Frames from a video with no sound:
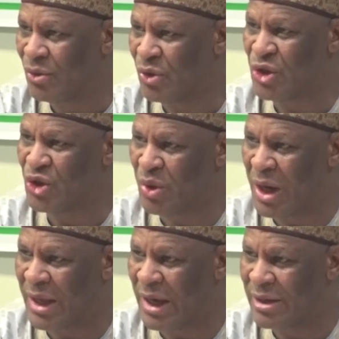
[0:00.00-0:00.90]
to
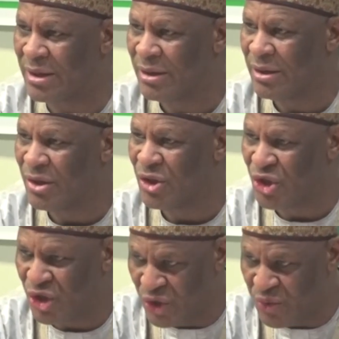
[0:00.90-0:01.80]
ensure that
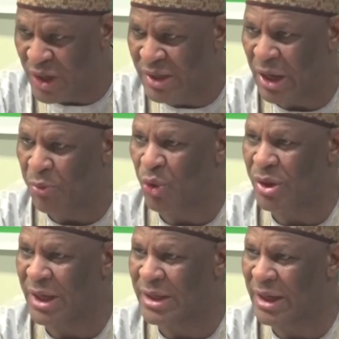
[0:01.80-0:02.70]
children are
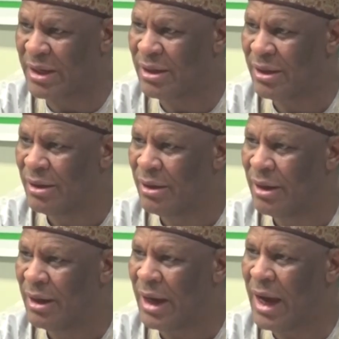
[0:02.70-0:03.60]
protected
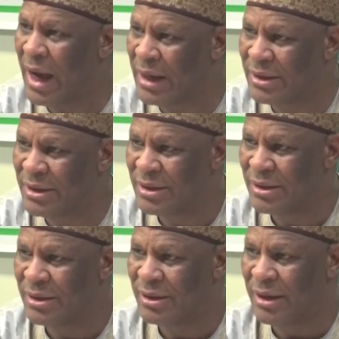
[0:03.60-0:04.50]
and
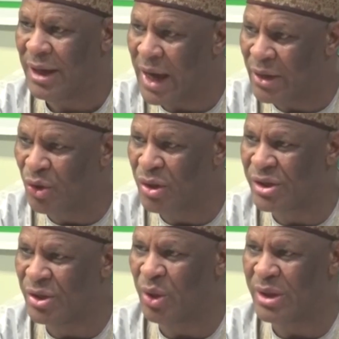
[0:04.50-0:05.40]
adults
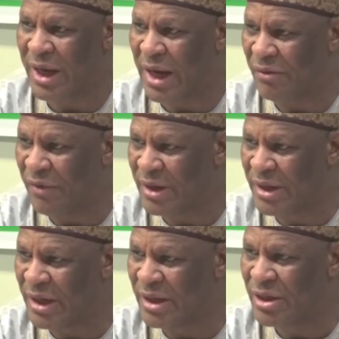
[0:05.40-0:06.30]
do not take
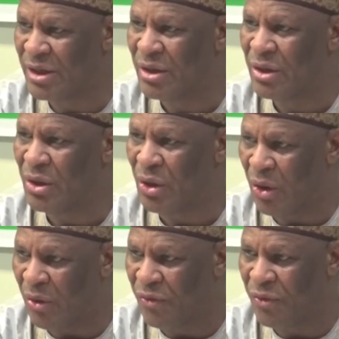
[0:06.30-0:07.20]
advantage
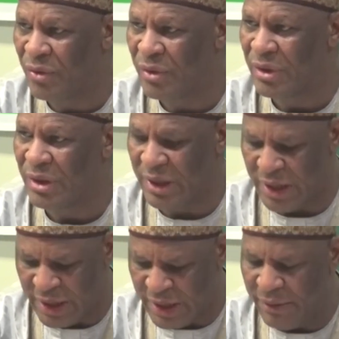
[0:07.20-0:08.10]
of
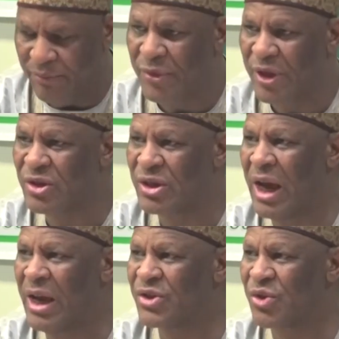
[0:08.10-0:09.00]
the
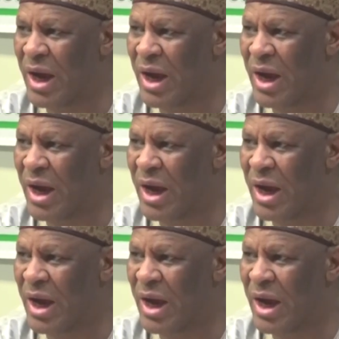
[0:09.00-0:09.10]
child's